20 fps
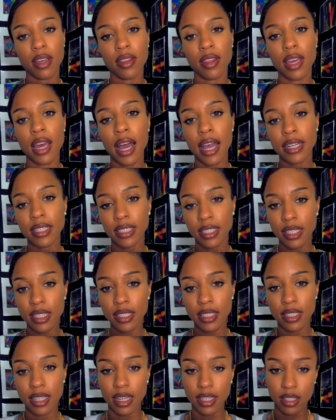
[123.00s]
the
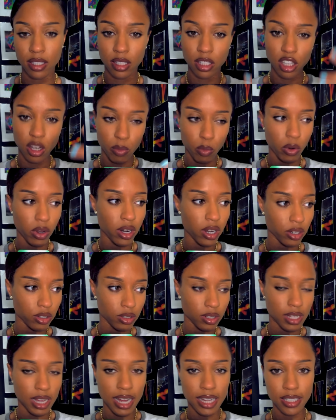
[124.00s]
ideas that someone
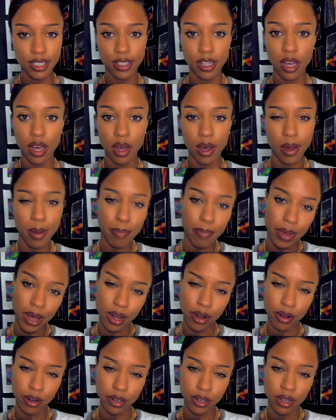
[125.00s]
else has a
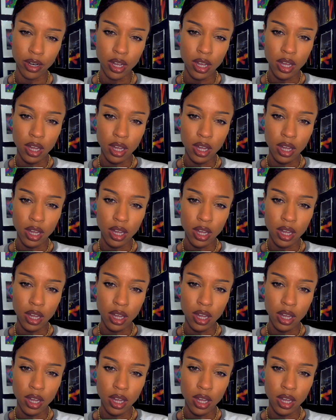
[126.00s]
better